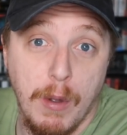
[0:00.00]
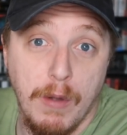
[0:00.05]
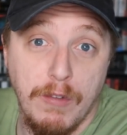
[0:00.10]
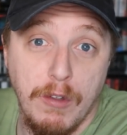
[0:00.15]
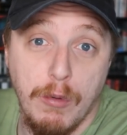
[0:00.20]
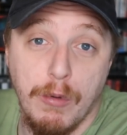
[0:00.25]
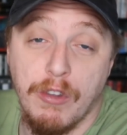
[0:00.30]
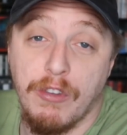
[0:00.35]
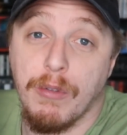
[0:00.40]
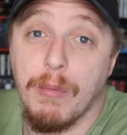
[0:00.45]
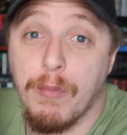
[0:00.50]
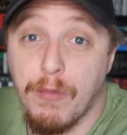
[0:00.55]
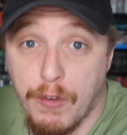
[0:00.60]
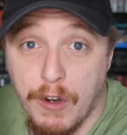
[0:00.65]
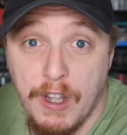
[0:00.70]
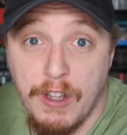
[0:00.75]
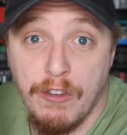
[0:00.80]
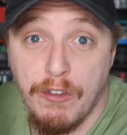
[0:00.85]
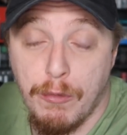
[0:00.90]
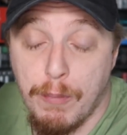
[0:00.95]
movie with some
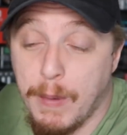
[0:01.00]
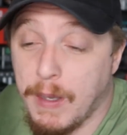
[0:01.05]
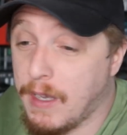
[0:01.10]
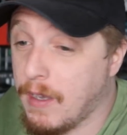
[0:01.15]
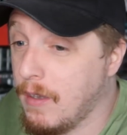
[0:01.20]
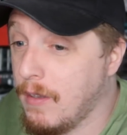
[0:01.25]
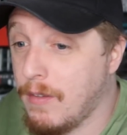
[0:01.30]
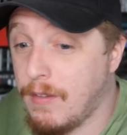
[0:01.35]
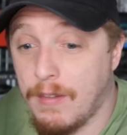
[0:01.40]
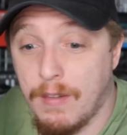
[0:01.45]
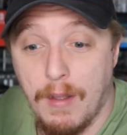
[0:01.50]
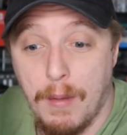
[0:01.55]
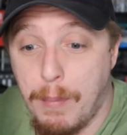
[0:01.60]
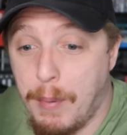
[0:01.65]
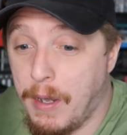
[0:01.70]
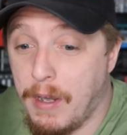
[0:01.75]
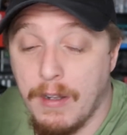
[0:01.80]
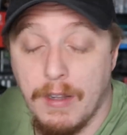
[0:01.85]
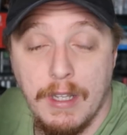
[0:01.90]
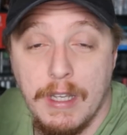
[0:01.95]
friends because
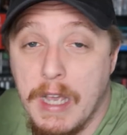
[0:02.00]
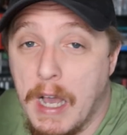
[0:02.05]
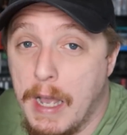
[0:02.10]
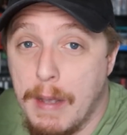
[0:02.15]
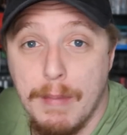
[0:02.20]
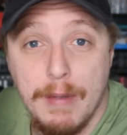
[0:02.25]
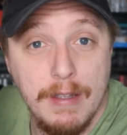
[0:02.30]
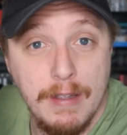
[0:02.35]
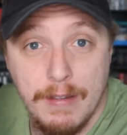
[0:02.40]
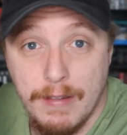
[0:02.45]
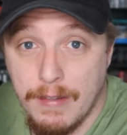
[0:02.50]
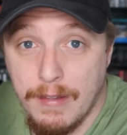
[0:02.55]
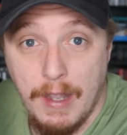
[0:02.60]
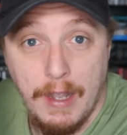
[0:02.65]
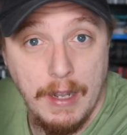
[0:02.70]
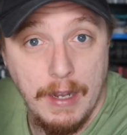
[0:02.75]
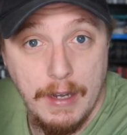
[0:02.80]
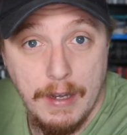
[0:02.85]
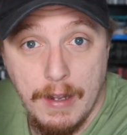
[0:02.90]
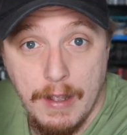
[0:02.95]
apparently I'm
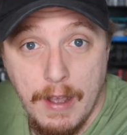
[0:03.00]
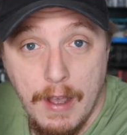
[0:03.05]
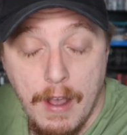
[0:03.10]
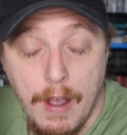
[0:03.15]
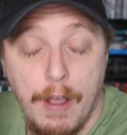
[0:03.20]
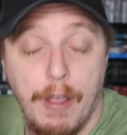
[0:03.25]
insane.